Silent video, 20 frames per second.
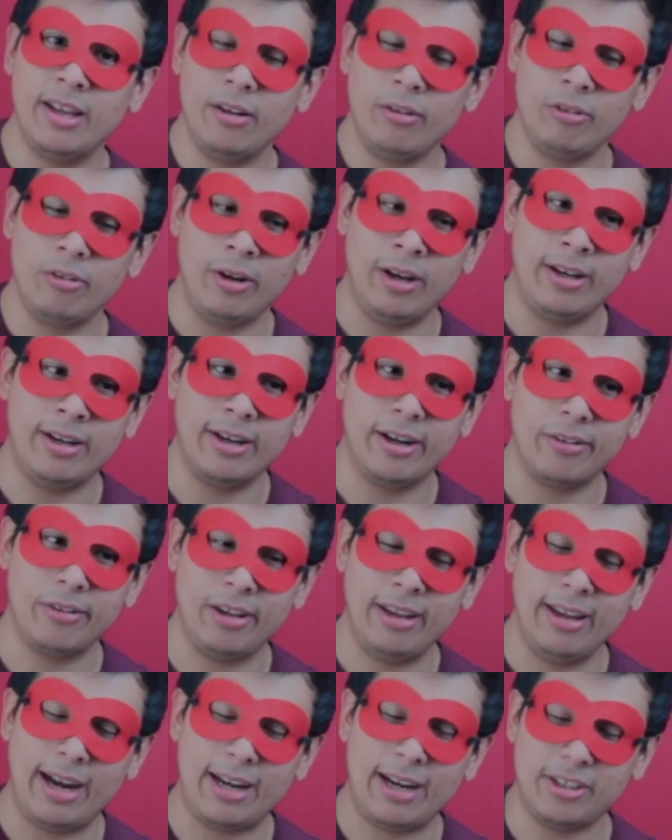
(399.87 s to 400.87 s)
So he does.
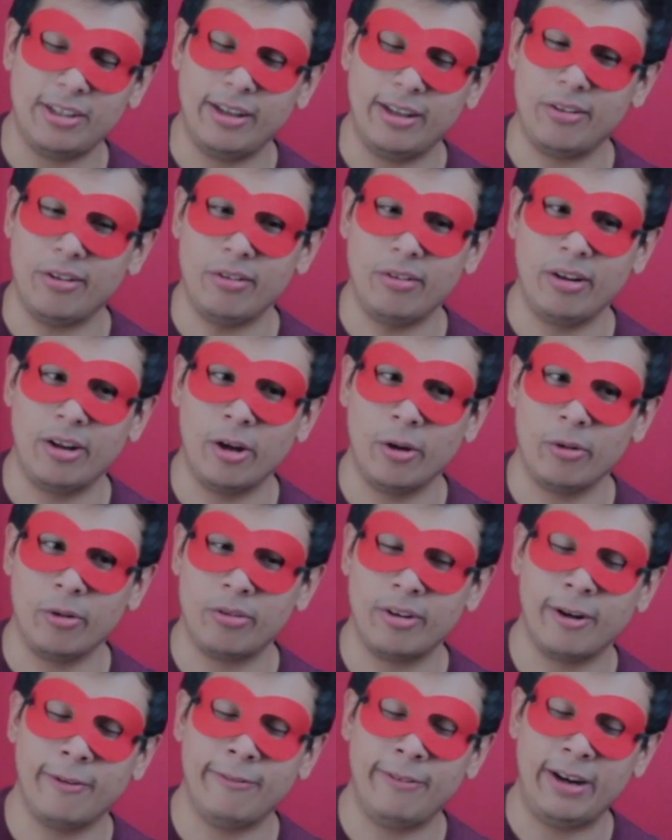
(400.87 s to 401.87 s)
He actually listens and goes
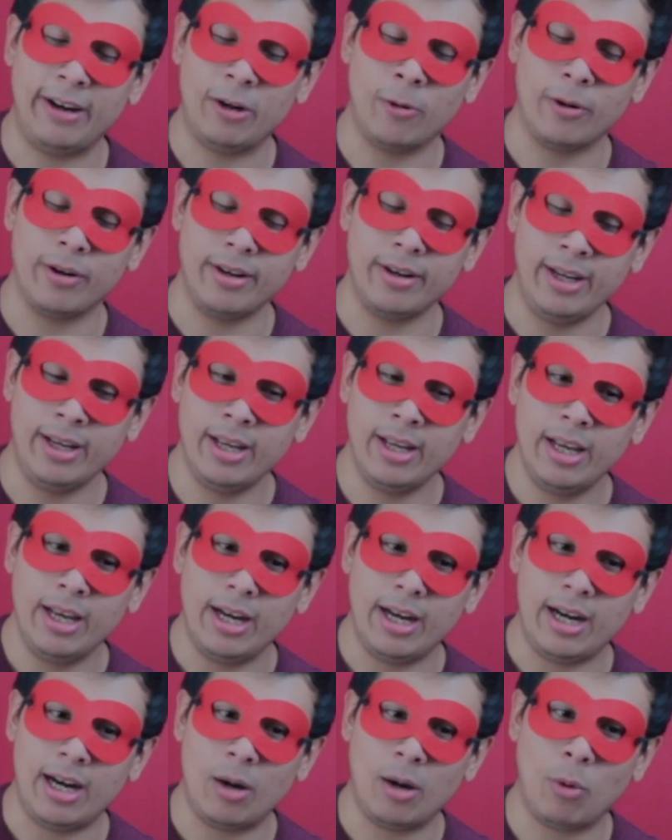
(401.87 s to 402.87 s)
to go find Courtney,
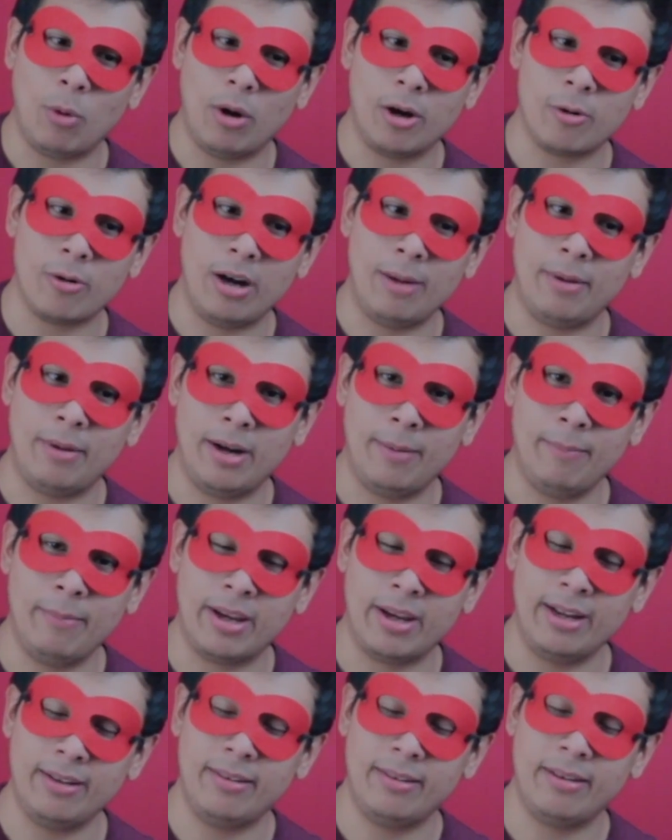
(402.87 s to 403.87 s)
while Grandma
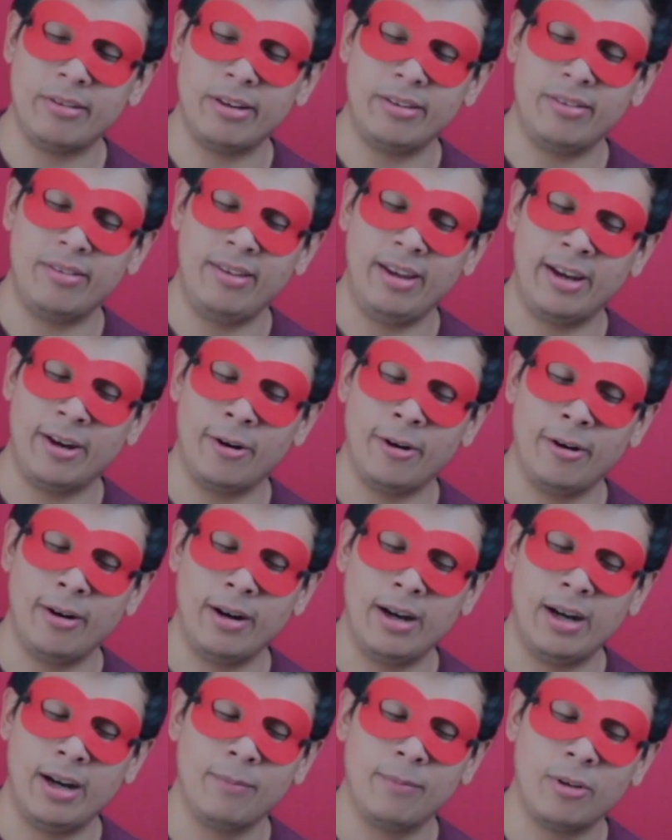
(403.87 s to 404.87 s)
McKent decides to take
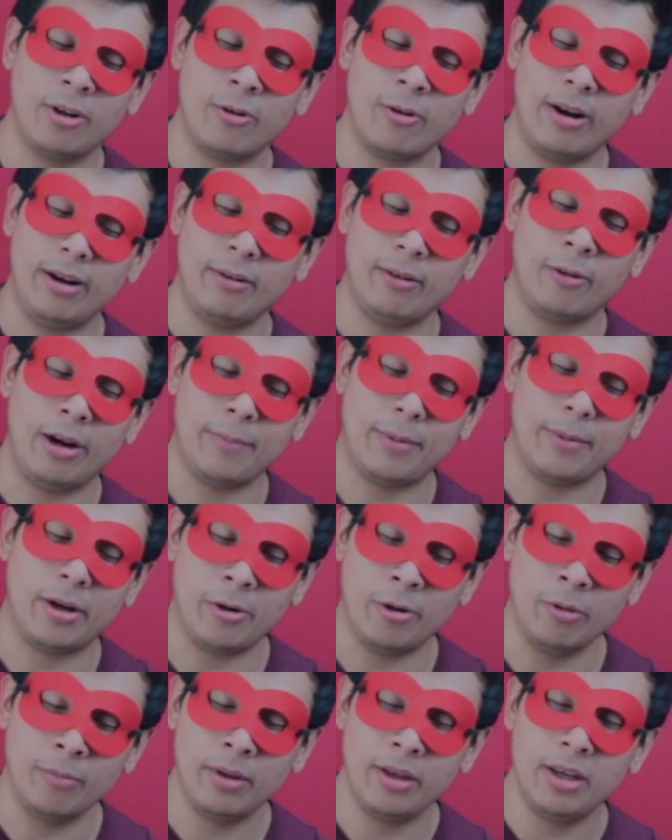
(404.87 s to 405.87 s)
her to Grandpa home,